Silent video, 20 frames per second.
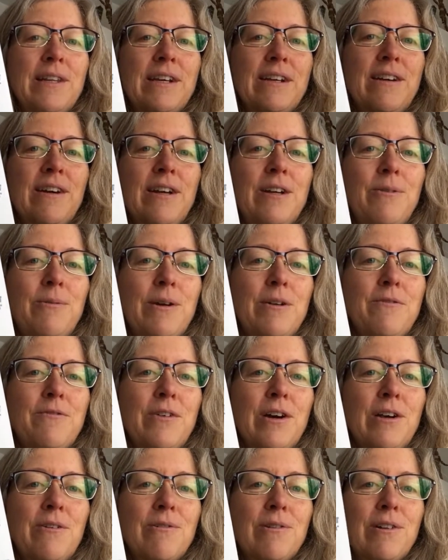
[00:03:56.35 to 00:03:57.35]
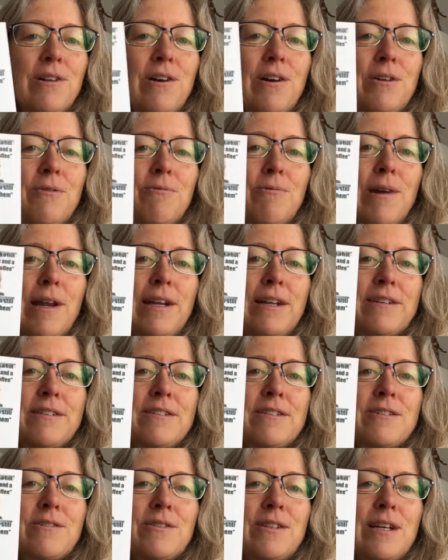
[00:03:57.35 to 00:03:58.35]
that kind of went viral on
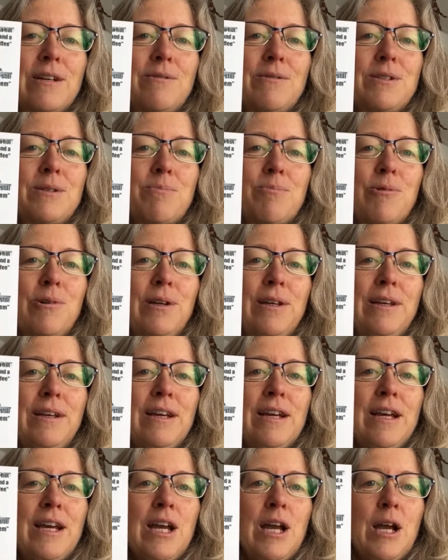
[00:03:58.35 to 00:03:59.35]
Reddit. So that was pretty